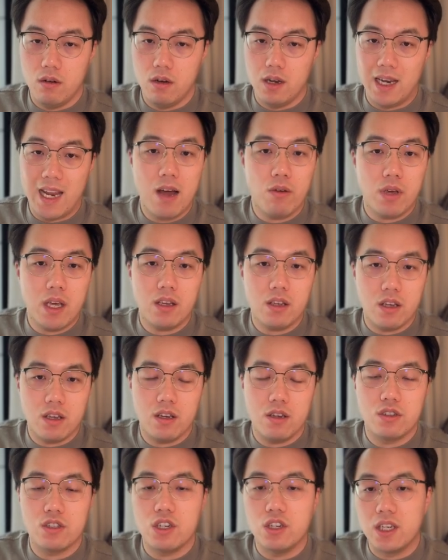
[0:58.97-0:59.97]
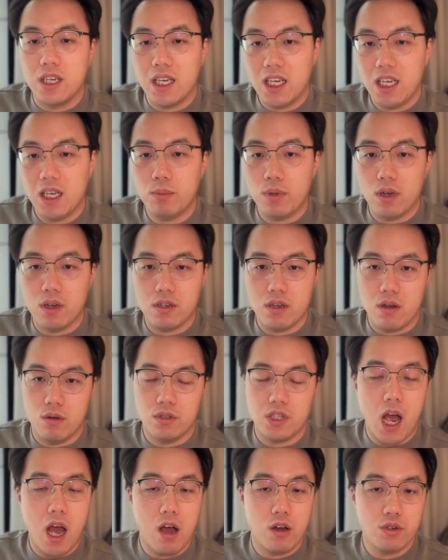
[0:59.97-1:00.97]
allowing you to keep your
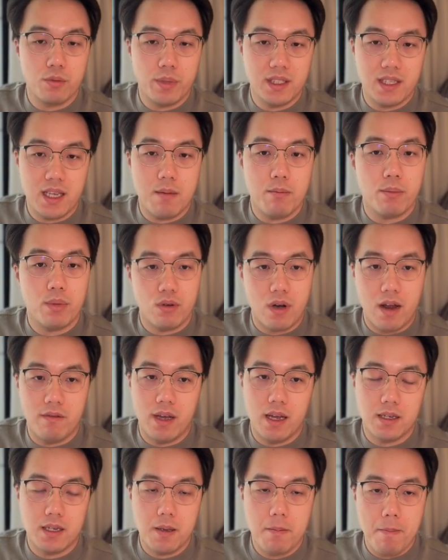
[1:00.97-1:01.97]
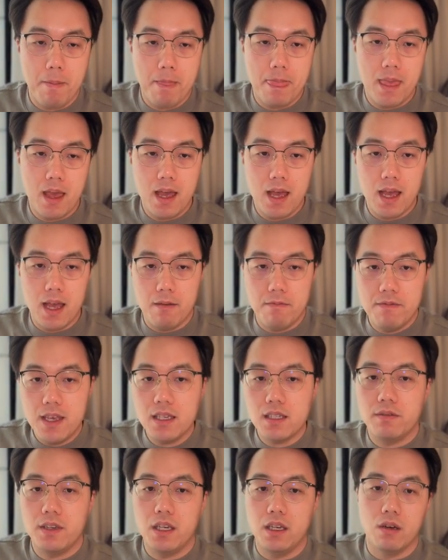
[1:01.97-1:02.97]
notes 100% private. In
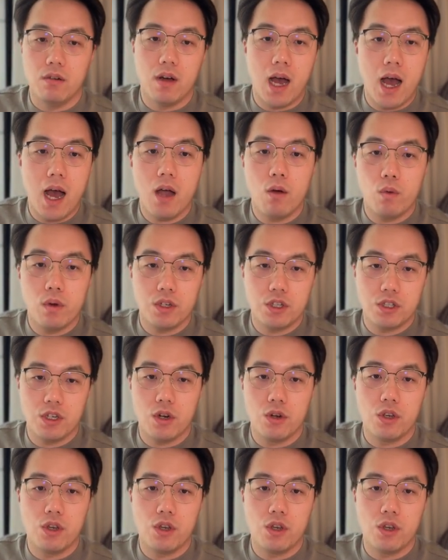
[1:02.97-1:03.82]
this video, I will show